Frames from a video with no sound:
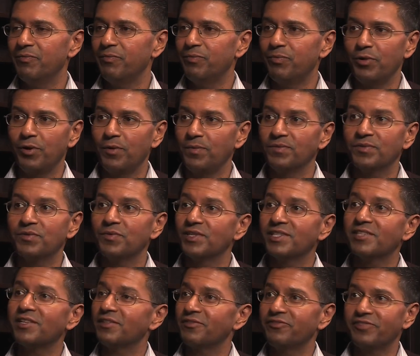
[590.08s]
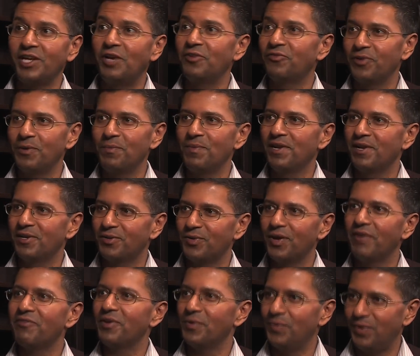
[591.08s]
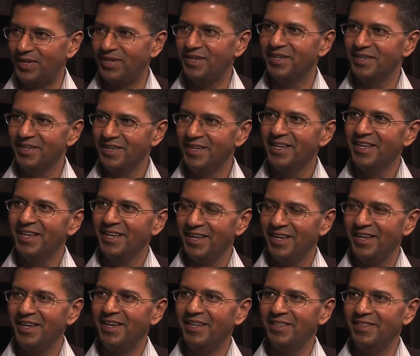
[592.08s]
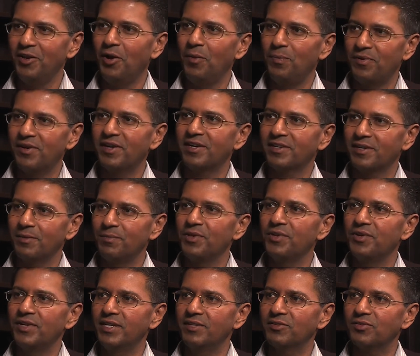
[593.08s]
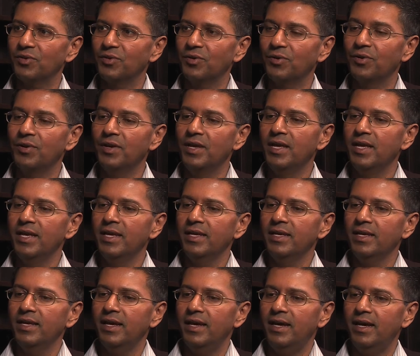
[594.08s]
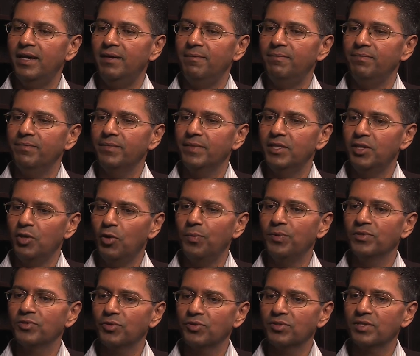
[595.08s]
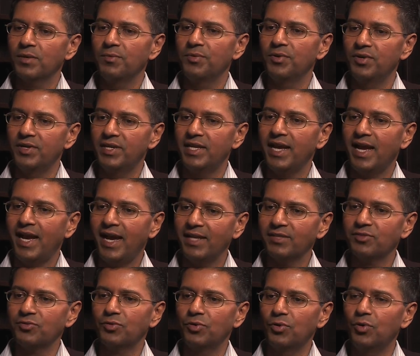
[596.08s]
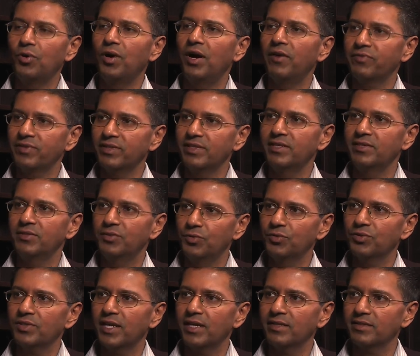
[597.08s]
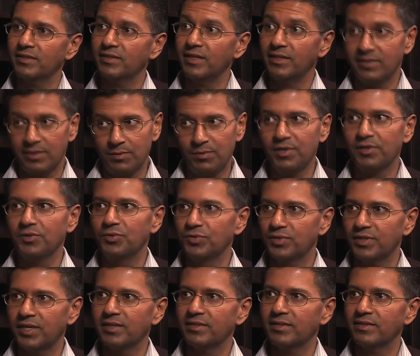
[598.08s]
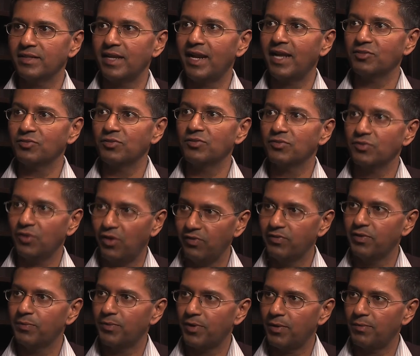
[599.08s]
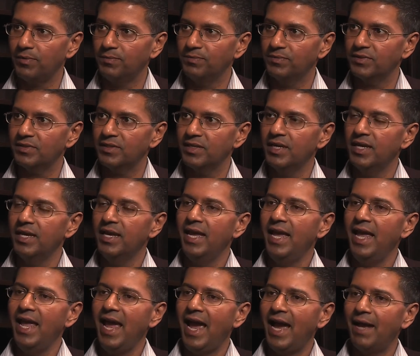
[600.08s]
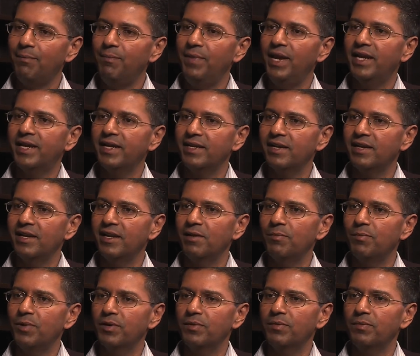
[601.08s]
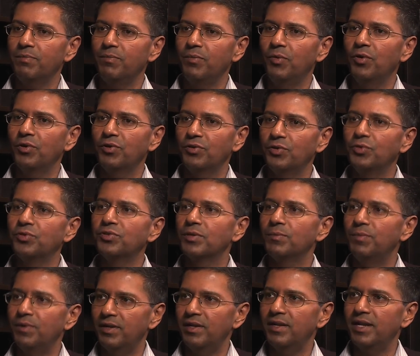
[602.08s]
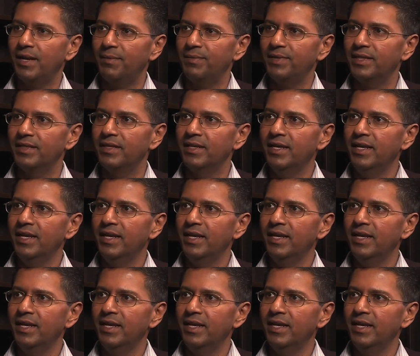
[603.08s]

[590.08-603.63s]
problems will sound familiar to everyone in the operator community. So uh, the open source community has to go after these use cases and similar use cases and actually solve the problems and make it a little bit more usable. I mean,